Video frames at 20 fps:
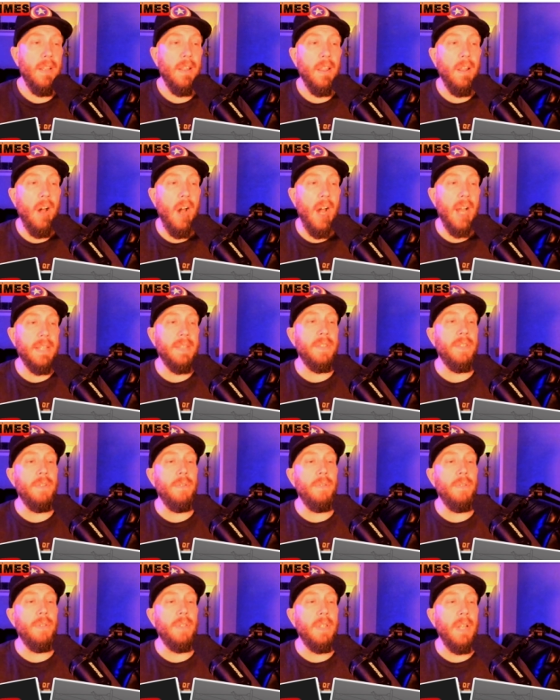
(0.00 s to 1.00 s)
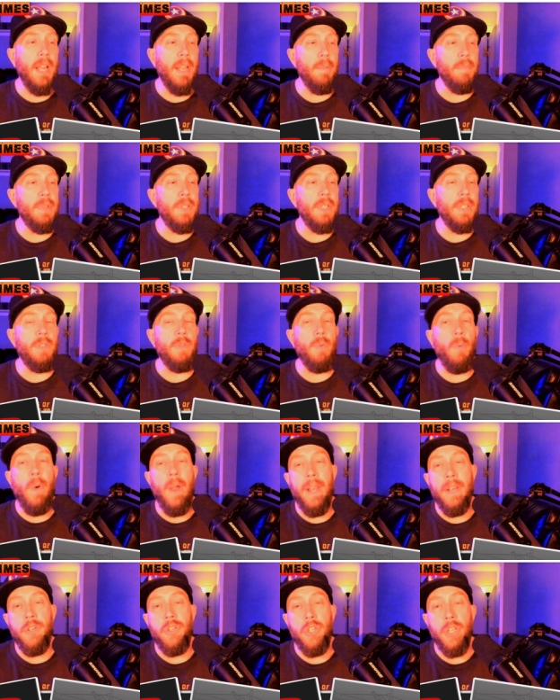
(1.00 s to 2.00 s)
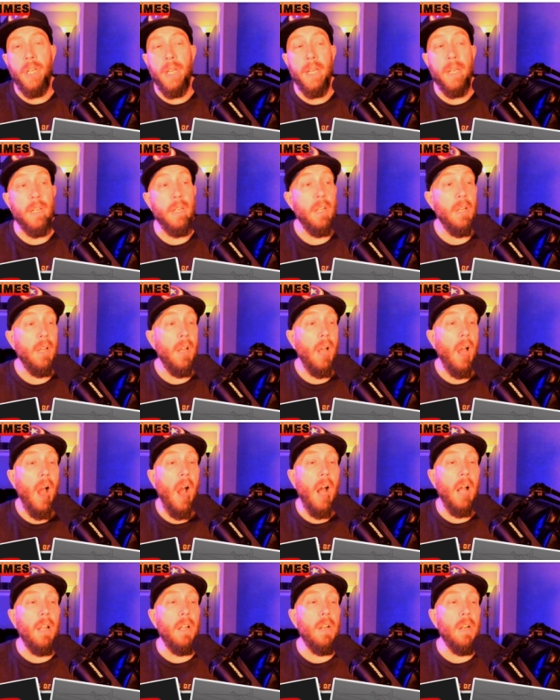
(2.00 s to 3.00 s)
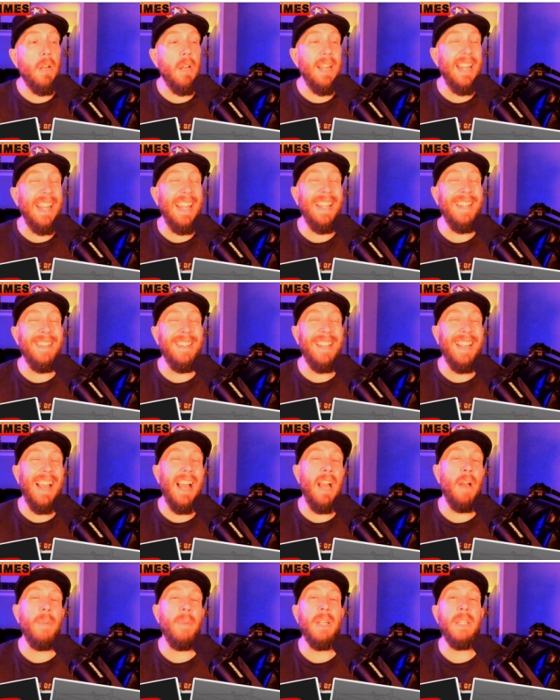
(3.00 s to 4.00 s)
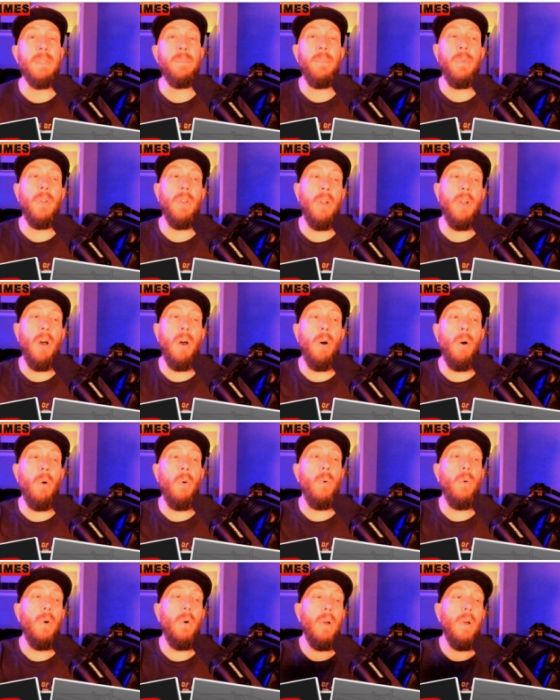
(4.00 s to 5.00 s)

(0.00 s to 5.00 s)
lawsuit type situation holler in the comments below.